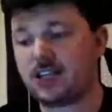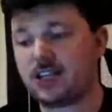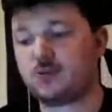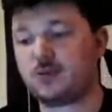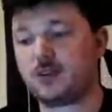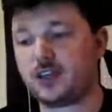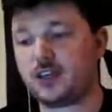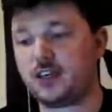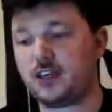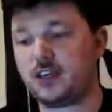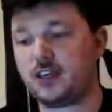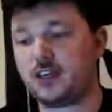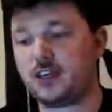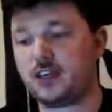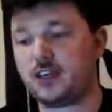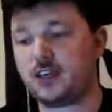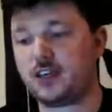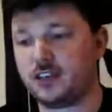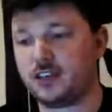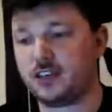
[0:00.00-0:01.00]
really
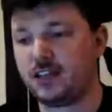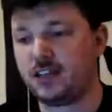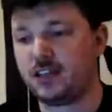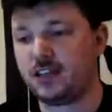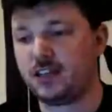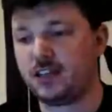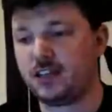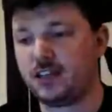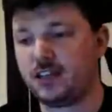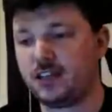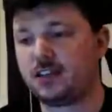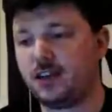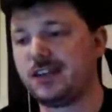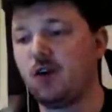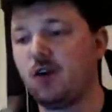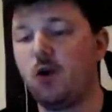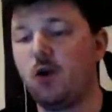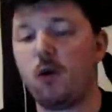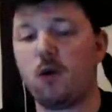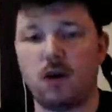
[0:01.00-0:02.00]
good because it's
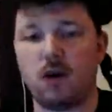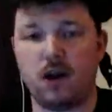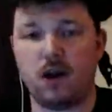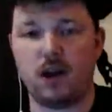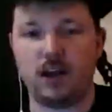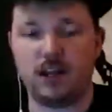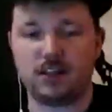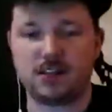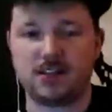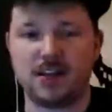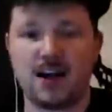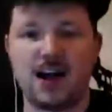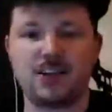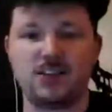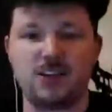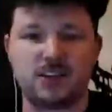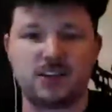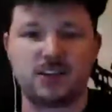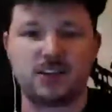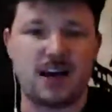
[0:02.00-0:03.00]
the aura.
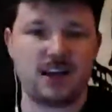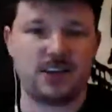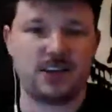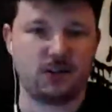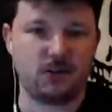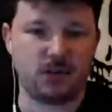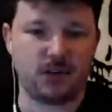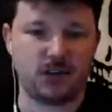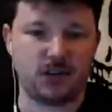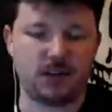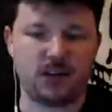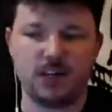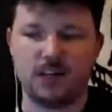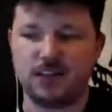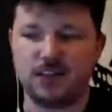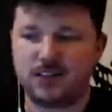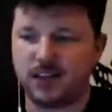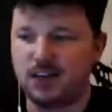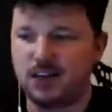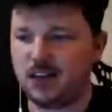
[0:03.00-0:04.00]
It's not just that
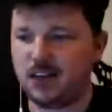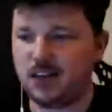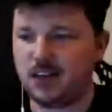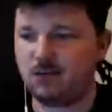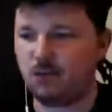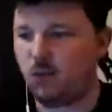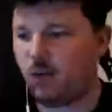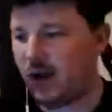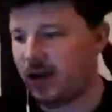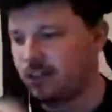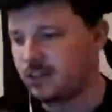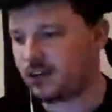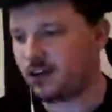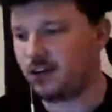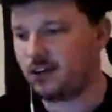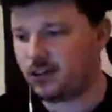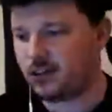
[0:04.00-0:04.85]
unit. It's any White